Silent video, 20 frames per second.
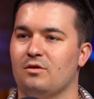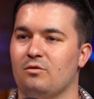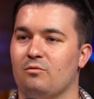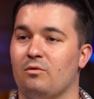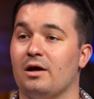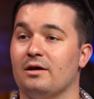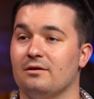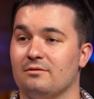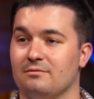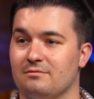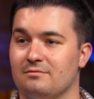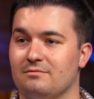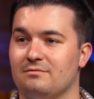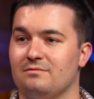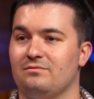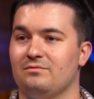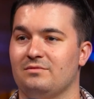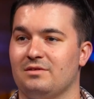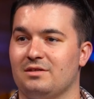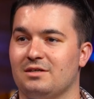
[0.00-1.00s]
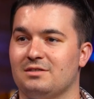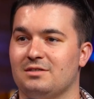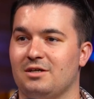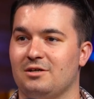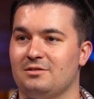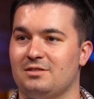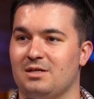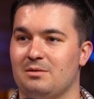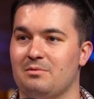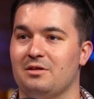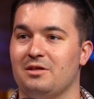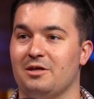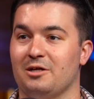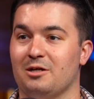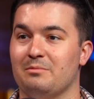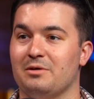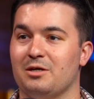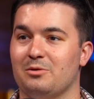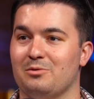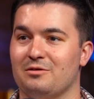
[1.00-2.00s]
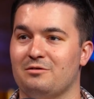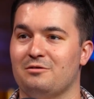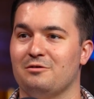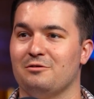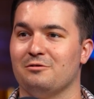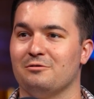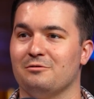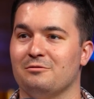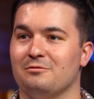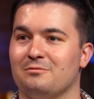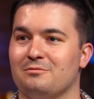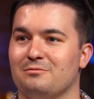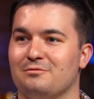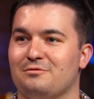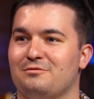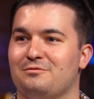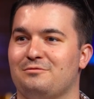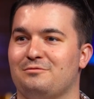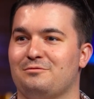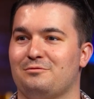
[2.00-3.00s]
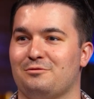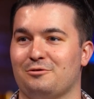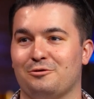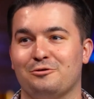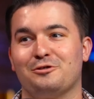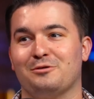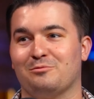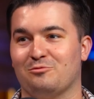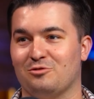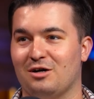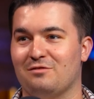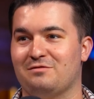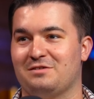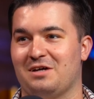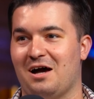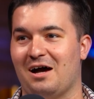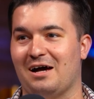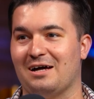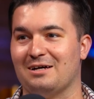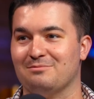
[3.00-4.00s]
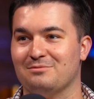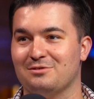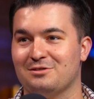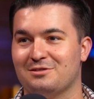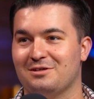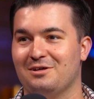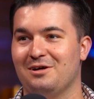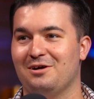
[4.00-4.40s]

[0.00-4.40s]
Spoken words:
Right. Because they're typically going to be with you through some rough times.